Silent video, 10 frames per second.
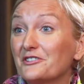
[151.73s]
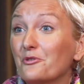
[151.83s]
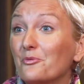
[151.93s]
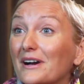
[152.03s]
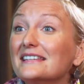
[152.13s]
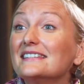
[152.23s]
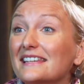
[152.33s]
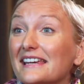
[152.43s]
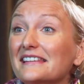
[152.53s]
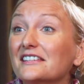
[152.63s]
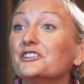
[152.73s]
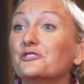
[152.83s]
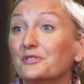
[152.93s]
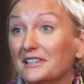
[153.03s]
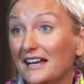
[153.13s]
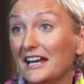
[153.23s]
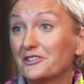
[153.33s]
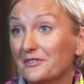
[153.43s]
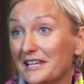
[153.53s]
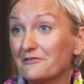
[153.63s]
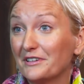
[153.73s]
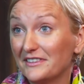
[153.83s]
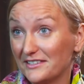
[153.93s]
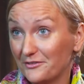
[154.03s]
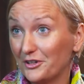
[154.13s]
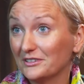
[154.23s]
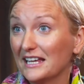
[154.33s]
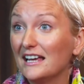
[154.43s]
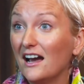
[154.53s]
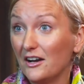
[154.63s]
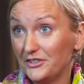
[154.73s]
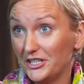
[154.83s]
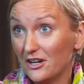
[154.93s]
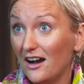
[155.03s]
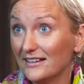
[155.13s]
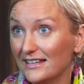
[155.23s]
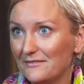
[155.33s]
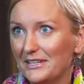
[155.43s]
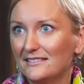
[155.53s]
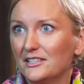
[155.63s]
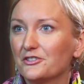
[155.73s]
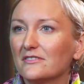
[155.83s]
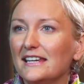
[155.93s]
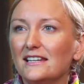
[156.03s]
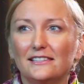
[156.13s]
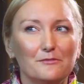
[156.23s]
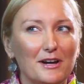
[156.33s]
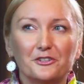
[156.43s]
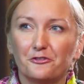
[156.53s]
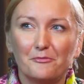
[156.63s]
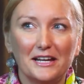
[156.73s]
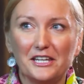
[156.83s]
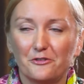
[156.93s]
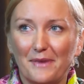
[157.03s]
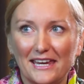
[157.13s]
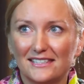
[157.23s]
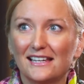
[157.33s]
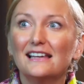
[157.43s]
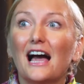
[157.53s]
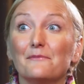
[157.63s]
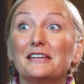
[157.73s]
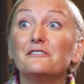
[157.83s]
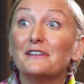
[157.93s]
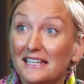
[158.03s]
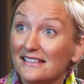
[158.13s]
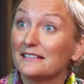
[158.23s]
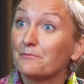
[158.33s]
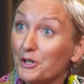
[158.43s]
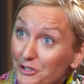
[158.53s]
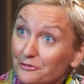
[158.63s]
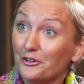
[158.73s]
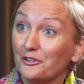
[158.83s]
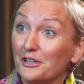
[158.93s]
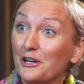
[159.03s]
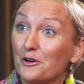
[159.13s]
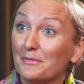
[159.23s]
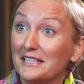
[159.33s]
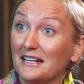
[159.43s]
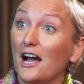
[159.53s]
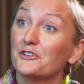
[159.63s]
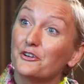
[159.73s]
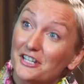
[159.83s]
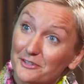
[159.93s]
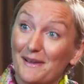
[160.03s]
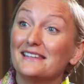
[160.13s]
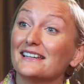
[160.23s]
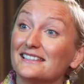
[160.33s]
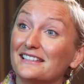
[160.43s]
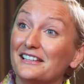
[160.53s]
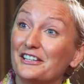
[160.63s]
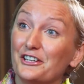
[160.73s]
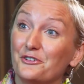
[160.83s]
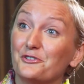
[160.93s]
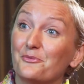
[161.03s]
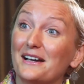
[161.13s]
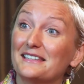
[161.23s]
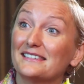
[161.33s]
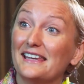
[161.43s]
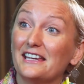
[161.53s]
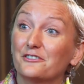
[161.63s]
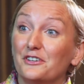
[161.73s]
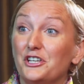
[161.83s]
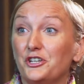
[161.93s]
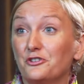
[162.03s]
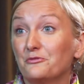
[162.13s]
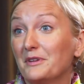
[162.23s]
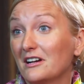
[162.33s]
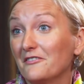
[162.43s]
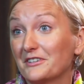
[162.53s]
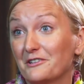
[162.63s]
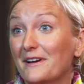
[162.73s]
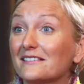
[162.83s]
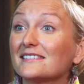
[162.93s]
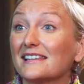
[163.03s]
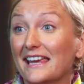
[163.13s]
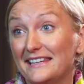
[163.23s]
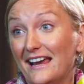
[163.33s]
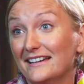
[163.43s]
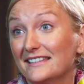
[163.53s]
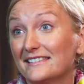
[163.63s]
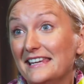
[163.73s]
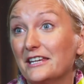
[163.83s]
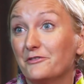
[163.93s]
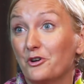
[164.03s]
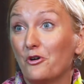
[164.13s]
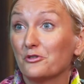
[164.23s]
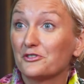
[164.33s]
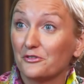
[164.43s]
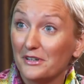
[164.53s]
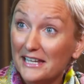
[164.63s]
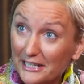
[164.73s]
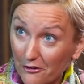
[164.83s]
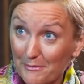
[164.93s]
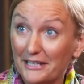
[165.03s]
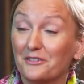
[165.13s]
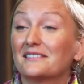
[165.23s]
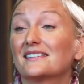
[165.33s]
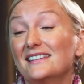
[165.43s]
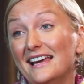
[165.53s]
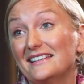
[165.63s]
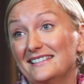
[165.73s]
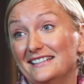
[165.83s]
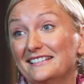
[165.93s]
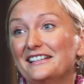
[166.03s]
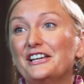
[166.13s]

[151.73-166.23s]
So what it is that you would like to leave in this world after you're gone? I mean, is it really the amount of money you made? I mean, if it is, it's beautiful, but then how are you going to spend it? You know, it's one thing when you become very wealthy, and the other thing if you also give back to the society.